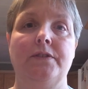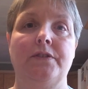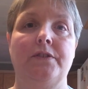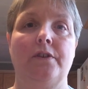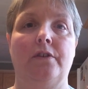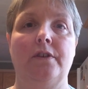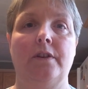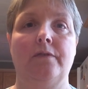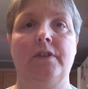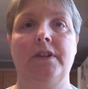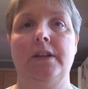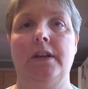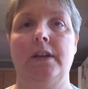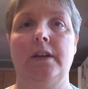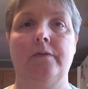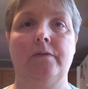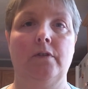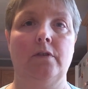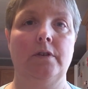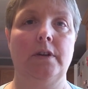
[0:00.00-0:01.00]
start every
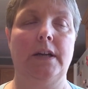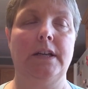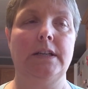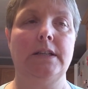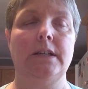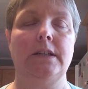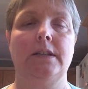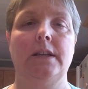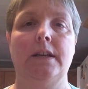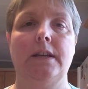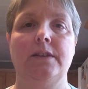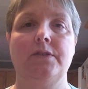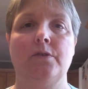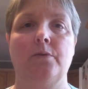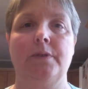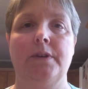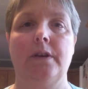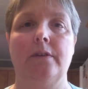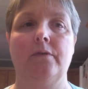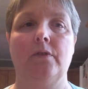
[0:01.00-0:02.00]
day for 19 days or
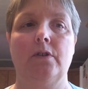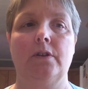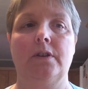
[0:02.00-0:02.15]
whatever,